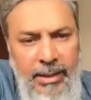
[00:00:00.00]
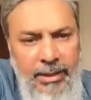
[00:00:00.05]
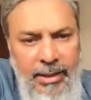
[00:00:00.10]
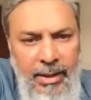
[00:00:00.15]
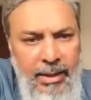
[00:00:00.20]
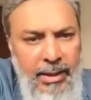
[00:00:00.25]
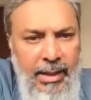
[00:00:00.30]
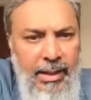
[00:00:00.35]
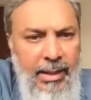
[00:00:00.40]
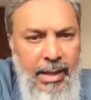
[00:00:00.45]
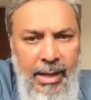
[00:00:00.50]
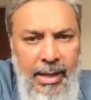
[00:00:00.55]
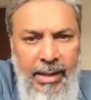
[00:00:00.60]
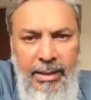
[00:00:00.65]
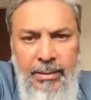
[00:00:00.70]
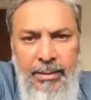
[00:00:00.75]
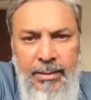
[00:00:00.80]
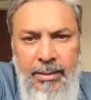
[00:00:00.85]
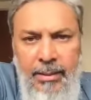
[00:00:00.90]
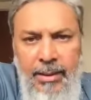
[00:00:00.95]
Jedi
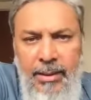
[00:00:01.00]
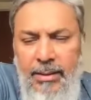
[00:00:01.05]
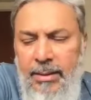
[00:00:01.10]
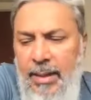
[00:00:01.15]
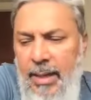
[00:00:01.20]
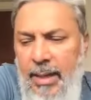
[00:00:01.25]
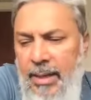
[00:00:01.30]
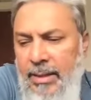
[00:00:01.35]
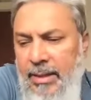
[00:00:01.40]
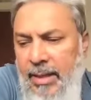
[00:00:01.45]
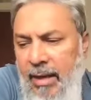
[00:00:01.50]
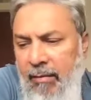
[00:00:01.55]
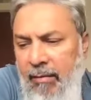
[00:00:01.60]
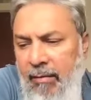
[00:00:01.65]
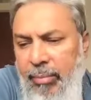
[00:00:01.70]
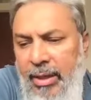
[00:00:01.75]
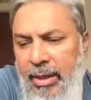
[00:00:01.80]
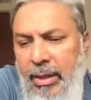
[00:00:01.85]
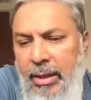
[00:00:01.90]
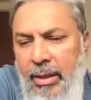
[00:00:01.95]
Knights. These guys
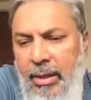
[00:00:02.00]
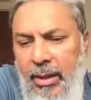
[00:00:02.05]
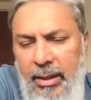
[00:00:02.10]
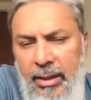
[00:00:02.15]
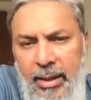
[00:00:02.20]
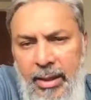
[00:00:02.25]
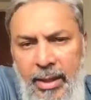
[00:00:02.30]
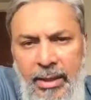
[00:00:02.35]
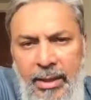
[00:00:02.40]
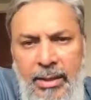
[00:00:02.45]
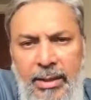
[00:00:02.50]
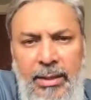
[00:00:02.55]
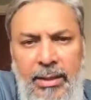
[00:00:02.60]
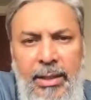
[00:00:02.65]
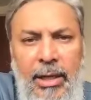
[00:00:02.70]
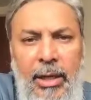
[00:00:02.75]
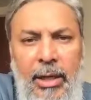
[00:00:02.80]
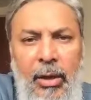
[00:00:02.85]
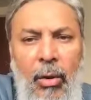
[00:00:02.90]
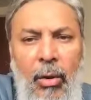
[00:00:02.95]
have been in the
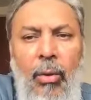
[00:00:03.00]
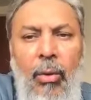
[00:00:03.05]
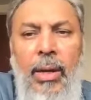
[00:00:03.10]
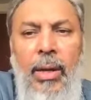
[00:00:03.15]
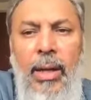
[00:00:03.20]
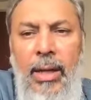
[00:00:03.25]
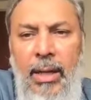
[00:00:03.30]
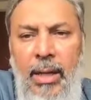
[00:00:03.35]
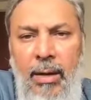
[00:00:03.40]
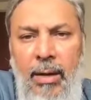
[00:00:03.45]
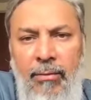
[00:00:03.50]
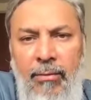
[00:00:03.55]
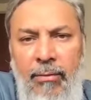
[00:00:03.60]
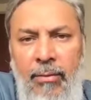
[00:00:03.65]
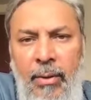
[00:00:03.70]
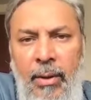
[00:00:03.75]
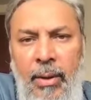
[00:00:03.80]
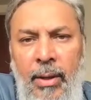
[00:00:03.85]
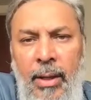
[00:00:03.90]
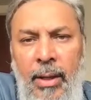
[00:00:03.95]
industry long enough.
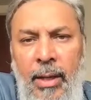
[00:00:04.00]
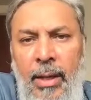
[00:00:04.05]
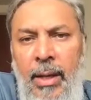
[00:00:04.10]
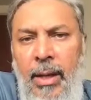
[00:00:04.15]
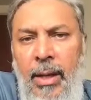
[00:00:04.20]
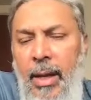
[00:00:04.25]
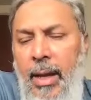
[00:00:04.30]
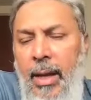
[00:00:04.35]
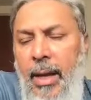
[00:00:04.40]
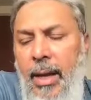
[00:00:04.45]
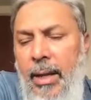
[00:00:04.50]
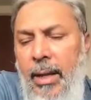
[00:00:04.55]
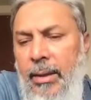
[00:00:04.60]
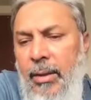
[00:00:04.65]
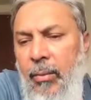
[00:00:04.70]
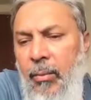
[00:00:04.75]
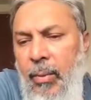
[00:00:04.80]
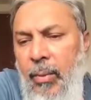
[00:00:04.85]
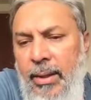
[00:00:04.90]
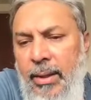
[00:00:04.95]
And
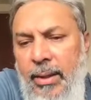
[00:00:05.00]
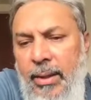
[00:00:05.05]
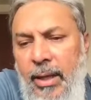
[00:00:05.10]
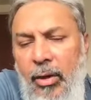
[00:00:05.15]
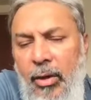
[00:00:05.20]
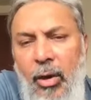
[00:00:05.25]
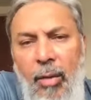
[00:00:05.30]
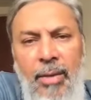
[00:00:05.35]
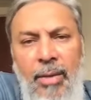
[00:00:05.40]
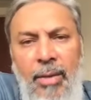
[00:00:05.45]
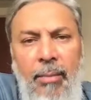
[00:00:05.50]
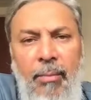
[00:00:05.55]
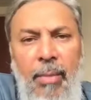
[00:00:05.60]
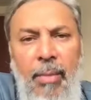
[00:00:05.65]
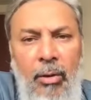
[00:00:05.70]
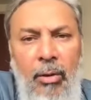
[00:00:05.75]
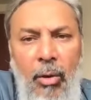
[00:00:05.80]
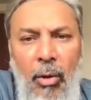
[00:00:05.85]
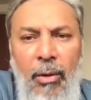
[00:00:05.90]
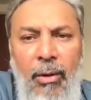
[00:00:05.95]
the one thing common
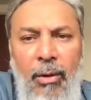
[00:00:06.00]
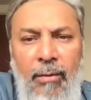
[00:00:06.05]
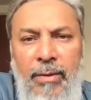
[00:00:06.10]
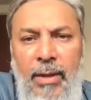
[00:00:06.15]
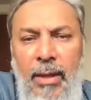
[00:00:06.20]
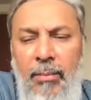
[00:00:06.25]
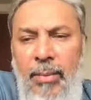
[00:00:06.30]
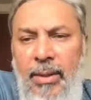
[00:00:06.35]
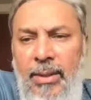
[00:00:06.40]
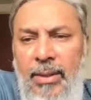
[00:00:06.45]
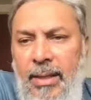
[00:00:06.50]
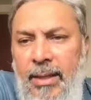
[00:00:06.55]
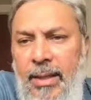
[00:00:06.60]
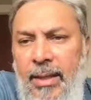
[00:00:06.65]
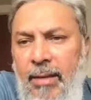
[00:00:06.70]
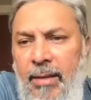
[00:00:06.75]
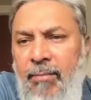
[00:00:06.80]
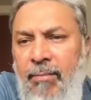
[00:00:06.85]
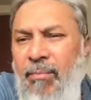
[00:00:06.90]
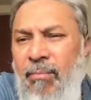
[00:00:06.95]
about all of them is that
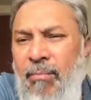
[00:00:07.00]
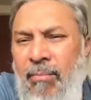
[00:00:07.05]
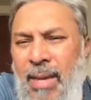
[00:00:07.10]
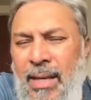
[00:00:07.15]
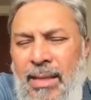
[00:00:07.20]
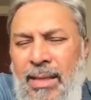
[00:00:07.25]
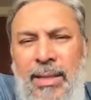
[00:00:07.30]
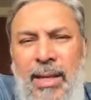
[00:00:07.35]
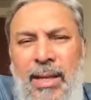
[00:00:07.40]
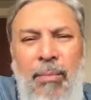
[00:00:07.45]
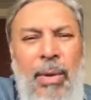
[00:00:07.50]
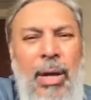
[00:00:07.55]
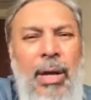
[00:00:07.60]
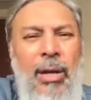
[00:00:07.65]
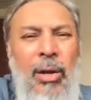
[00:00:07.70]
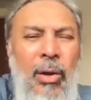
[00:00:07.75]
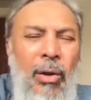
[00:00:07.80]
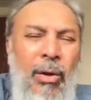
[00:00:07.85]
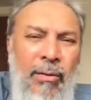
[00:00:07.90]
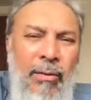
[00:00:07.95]
they've messed up a
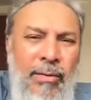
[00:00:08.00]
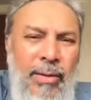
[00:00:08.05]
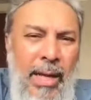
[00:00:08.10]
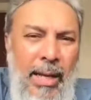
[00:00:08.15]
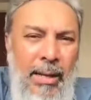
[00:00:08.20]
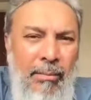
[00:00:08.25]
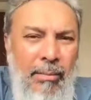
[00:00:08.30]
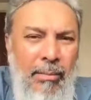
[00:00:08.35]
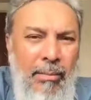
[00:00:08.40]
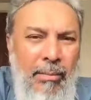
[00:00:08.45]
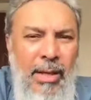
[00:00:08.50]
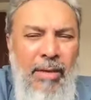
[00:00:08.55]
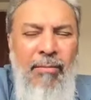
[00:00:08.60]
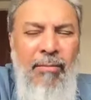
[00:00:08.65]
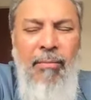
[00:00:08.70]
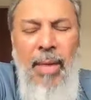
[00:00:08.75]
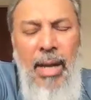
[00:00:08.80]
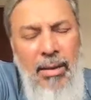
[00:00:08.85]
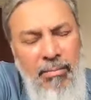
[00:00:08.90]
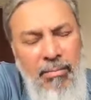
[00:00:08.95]
lot of times. They've
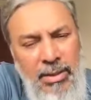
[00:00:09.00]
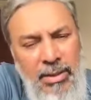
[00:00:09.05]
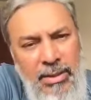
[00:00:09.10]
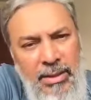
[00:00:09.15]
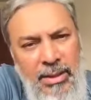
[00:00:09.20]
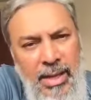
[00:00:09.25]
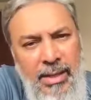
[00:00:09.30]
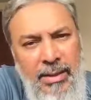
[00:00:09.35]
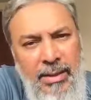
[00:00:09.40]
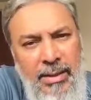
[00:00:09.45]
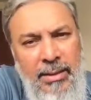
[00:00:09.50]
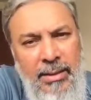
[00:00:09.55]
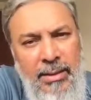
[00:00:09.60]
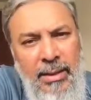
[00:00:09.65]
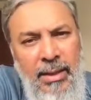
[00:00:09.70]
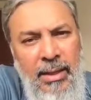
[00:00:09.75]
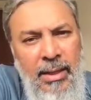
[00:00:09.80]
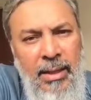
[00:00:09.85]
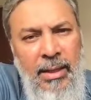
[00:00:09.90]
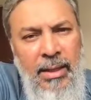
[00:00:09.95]
made mistakes.
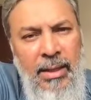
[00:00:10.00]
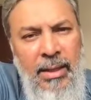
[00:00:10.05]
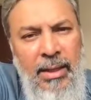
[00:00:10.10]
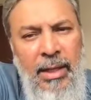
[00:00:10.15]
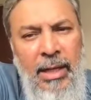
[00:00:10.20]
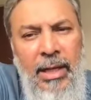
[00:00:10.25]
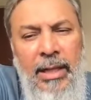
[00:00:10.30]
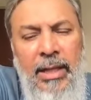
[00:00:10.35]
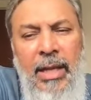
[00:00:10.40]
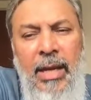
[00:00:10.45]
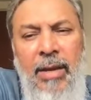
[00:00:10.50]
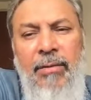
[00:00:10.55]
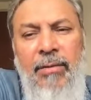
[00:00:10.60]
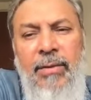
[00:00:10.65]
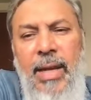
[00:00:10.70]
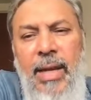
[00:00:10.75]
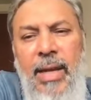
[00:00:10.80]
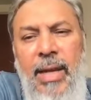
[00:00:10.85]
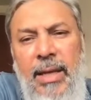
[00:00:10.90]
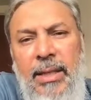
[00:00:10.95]
They've
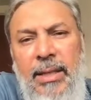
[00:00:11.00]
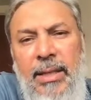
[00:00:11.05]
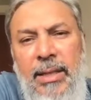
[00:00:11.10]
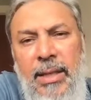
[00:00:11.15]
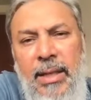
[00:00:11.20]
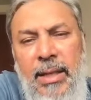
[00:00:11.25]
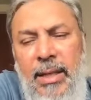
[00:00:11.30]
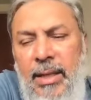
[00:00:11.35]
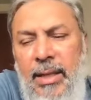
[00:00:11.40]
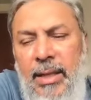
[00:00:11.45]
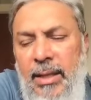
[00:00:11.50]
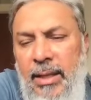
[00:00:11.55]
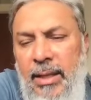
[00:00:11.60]
taken